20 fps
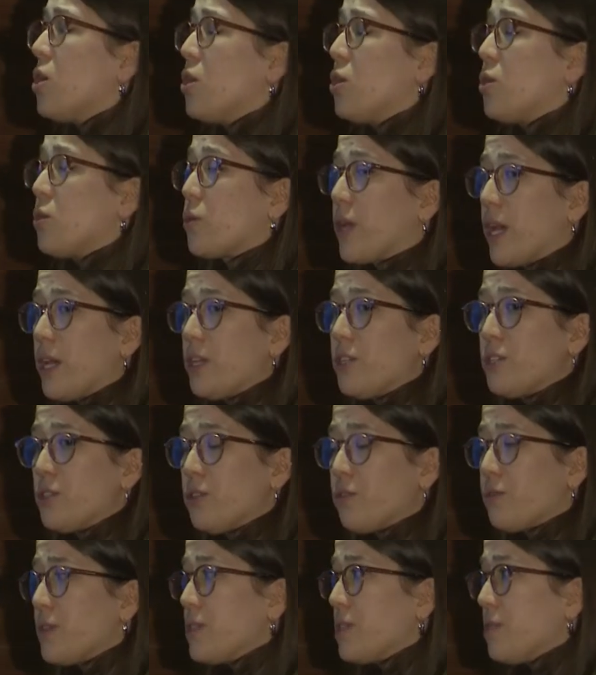location
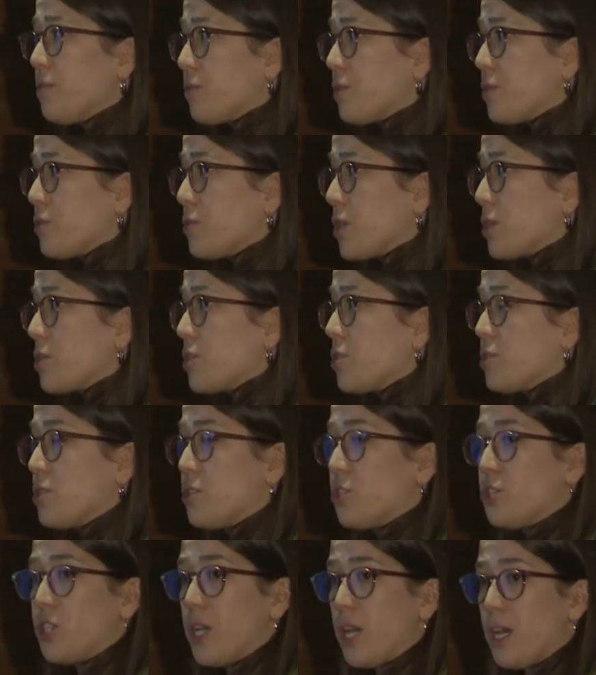of this infrastructure
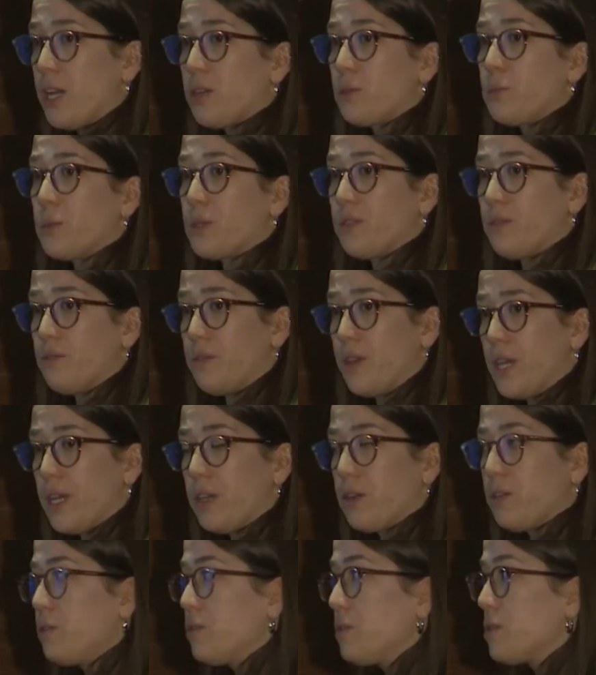is shared with the
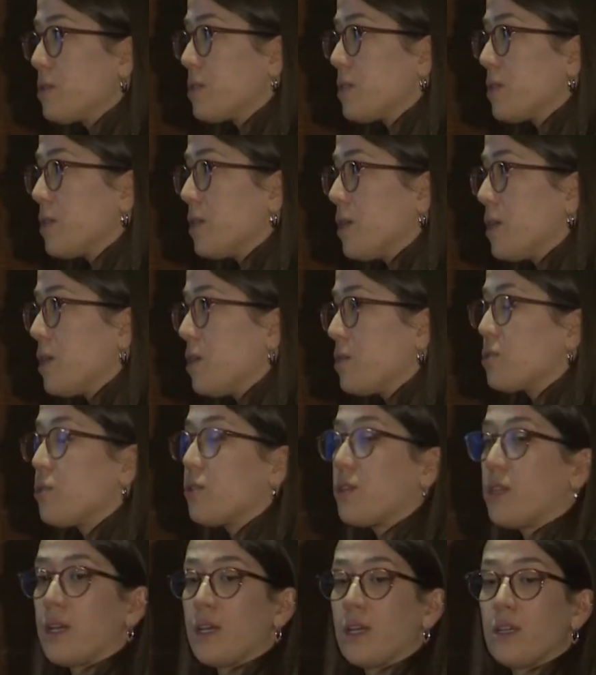vehicles, so
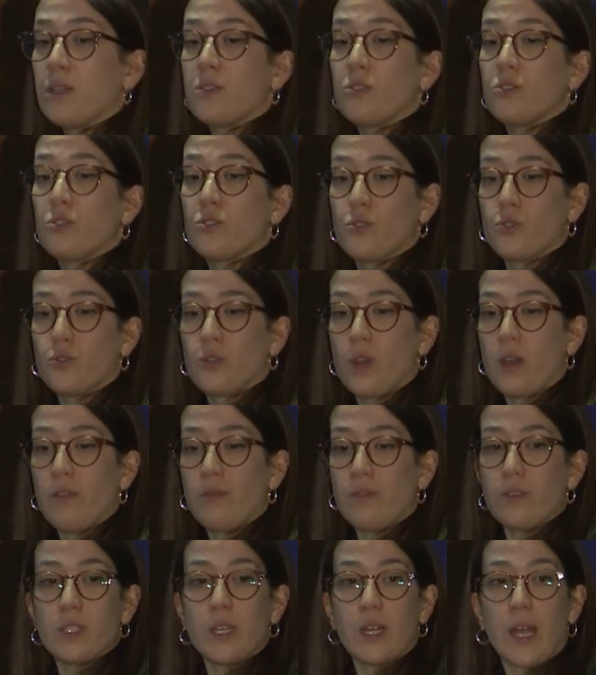the
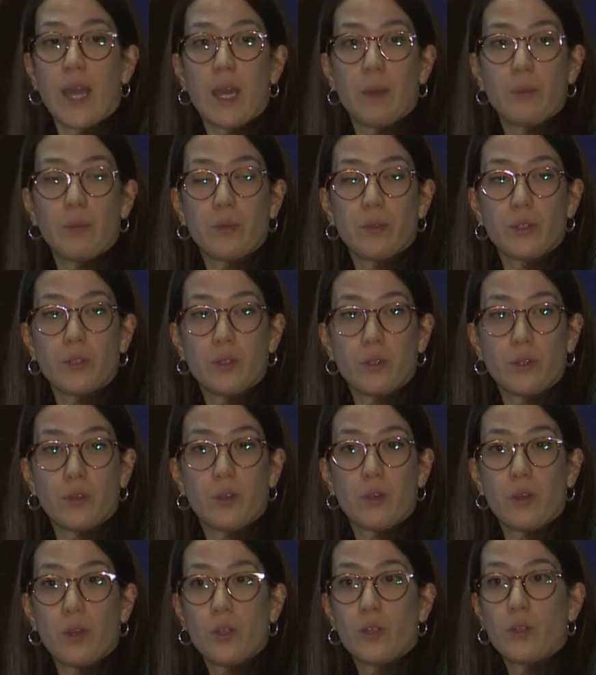drivers are able
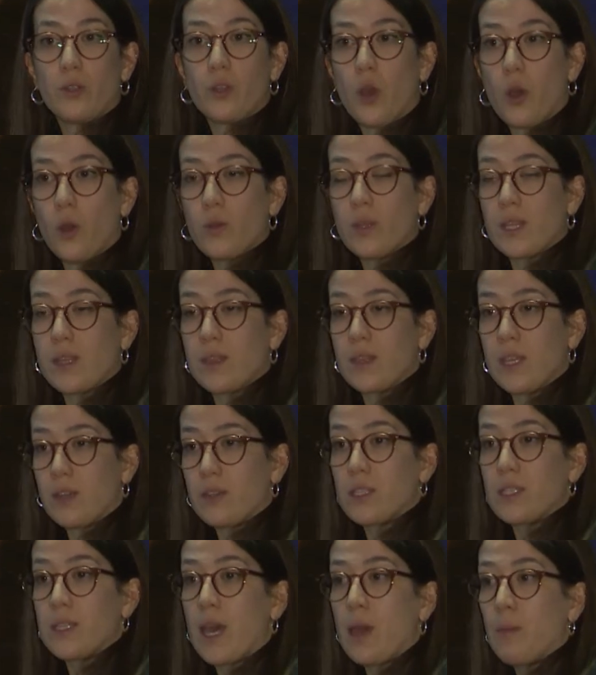to know that
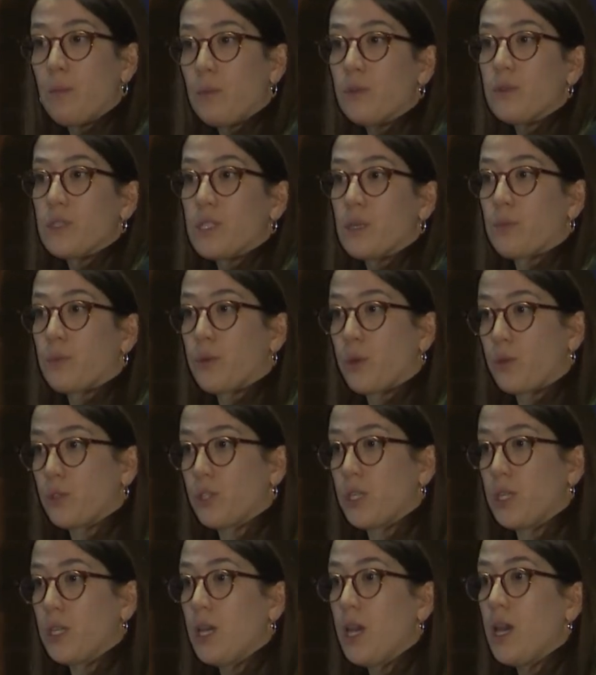there's an ambulance
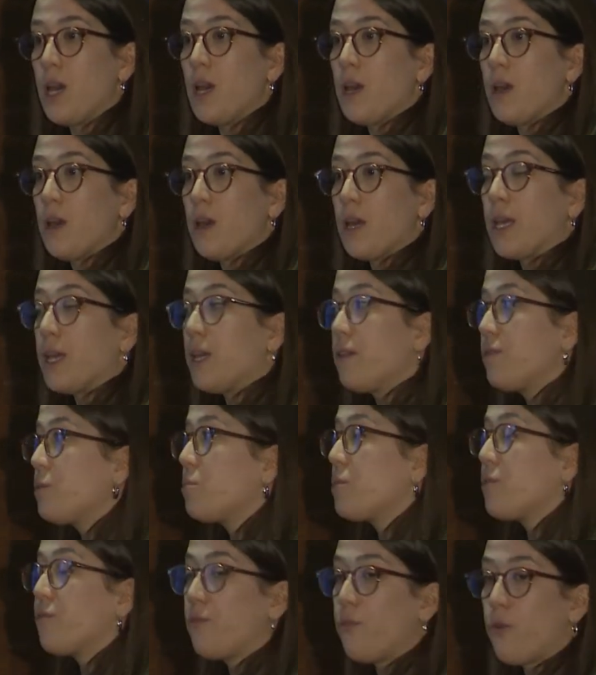approaching
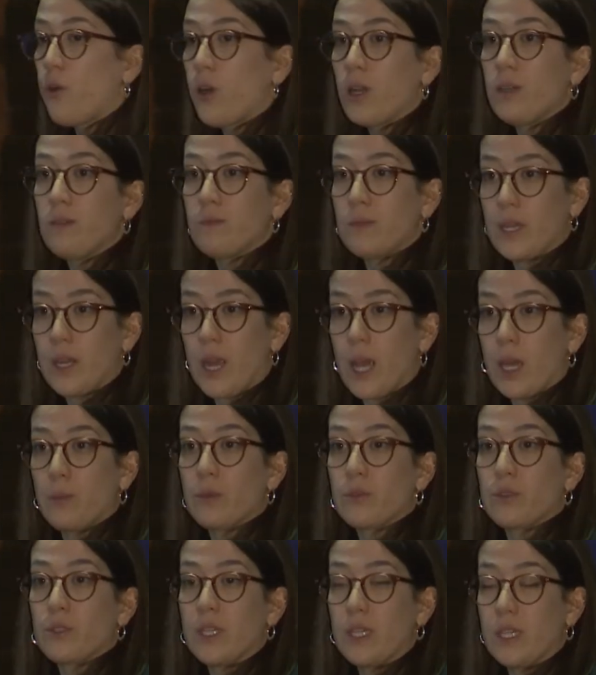even before they're
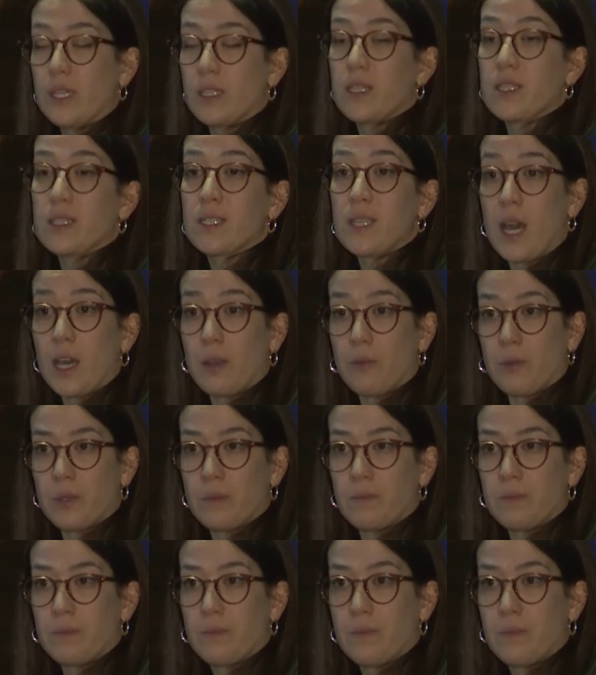able to hear the siren.